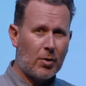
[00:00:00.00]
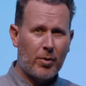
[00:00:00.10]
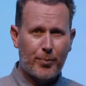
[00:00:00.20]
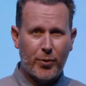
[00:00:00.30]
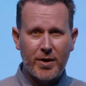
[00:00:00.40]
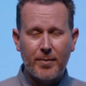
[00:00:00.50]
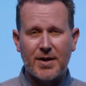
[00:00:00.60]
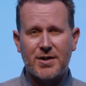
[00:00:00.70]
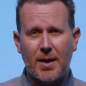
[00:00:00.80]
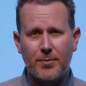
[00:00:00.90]
we've pretty
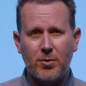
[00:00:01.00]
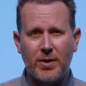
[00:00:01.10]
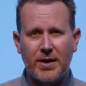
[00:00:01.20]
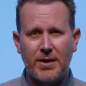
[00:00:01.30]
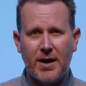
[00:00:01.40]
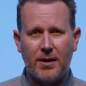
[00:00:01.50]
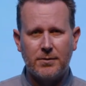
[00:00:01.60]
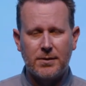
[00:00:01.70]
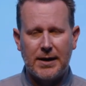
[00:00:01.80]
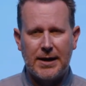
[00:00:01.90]
much come to an end
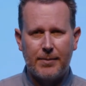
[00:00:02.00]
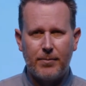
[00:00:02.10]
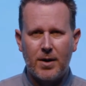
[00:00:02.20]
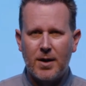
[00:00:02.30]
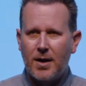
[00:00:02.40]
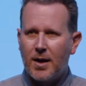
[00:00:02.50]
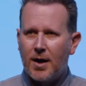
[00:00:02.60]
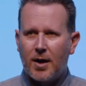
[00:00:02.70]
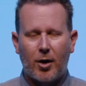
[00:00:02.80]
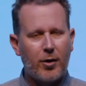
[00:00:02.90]
now.
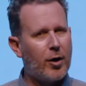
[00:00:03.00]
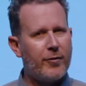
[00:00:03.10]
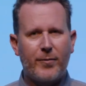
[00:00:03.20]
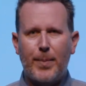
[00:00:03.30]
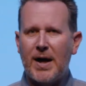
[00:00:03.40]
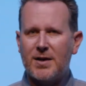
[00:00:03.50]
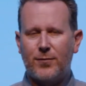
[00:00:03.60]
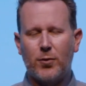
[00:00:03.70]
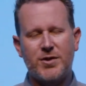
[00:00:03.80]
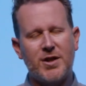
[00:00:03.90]
Over the past
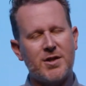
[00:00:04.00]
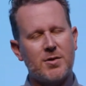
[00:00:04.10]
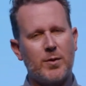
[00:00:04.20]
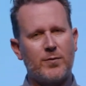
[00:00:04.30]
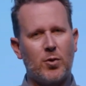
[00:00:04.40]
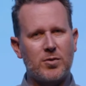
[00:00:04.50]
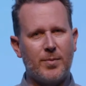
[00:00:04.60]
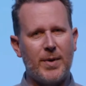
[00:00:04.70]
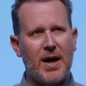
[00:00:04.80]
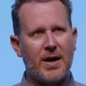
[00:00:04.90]
4 sessions we've talked
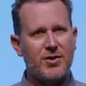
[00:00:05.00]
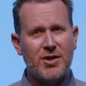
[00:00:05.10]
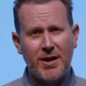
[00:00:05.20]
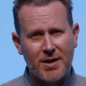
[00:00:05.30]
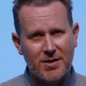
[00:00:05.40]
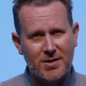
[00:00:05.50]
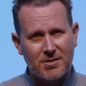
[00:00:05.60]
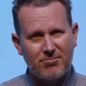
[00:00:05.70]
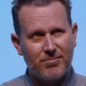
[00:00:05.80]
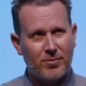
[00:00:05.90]
about
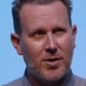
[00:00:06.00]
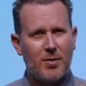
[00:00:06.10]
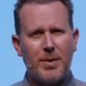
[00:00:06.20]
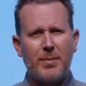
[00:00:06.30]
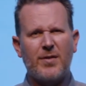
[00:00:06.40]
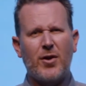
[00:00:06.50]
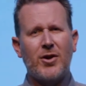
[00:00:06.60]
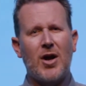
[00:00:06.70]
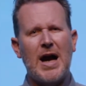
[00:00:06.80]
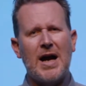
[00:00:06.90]
teens. Remember, they've
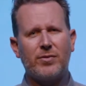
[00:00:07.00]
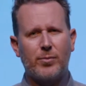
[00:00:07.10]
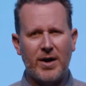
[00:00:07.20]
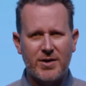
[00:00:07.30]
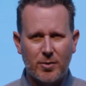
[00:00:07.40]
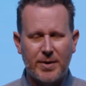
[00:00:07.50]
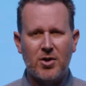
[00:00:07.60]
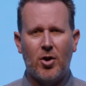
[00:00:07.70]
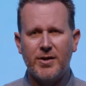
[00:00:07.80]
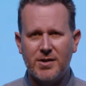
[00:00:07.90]
only got half a brain, so be
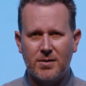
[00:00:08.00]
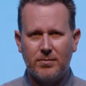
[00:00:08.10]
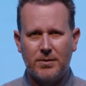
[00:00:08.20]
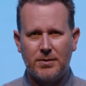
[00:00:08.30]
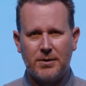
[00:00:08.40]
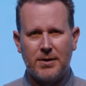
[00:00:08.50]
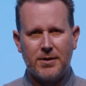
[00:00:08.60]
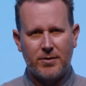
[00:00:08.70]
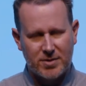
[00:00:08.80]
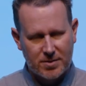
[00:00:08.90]
kind to them.
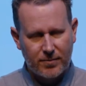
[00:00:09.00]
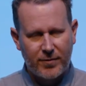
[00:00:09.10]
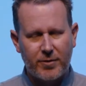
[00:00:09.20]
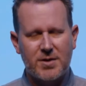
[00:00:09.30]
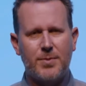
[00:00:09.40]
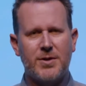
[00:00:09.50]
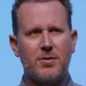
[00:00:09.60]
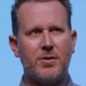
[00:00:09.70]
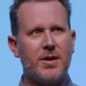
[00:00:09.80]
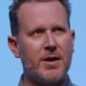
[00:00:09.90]
They're a very
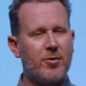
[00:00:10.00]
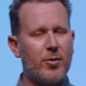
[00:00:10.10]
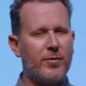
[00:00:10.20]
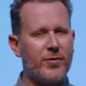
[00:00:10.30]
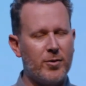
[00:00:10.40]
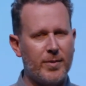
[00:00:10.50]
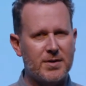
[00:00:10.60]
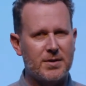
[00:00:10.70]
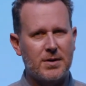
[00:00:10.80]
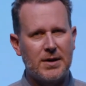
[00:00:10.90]
special, unique group of
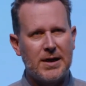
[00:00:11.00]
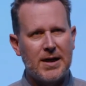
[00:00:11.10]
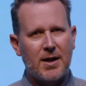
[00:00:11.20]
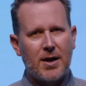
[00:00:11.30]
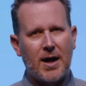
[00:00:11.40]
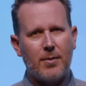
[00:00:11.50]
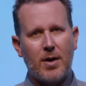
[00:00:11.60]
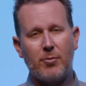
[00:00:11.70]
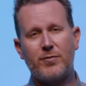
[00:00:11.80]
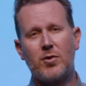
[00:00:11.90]
humans.
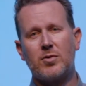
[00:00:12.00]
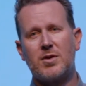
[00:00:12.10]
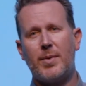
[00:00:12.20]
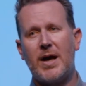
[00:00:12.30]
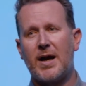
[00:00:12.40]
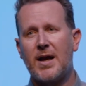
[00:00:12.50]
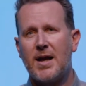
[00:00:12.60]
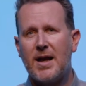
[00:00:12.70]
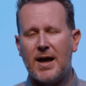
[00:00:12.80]
And we've talked about